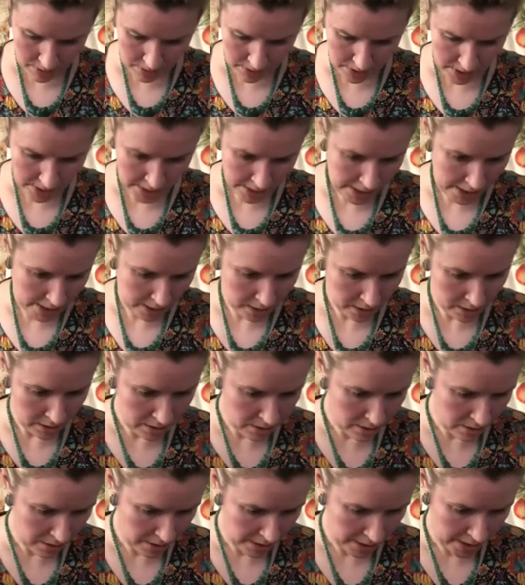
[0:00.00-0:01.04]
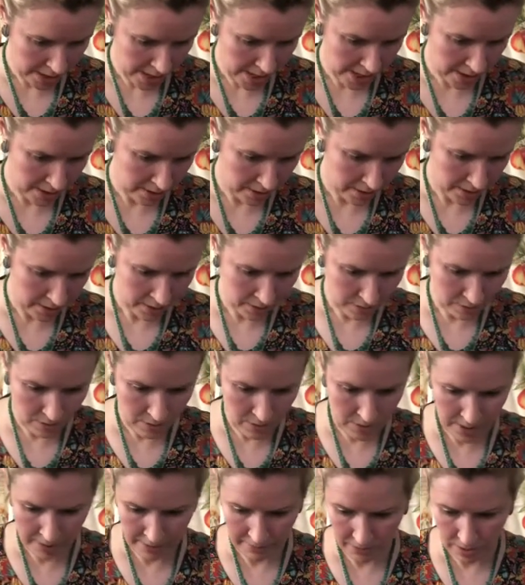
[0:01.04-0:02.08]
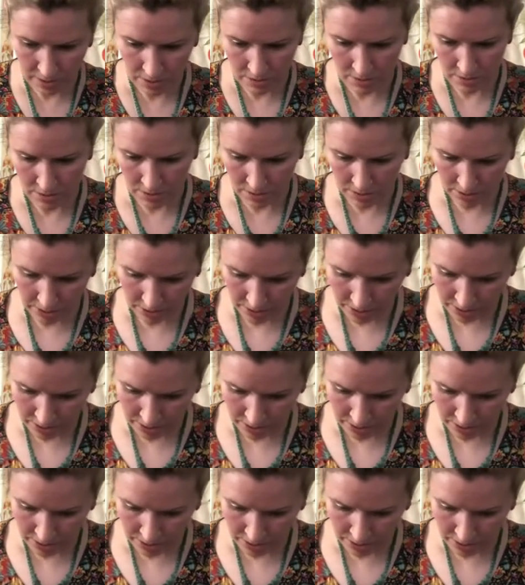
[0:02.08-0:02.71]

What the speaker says: Take a look at what I've got.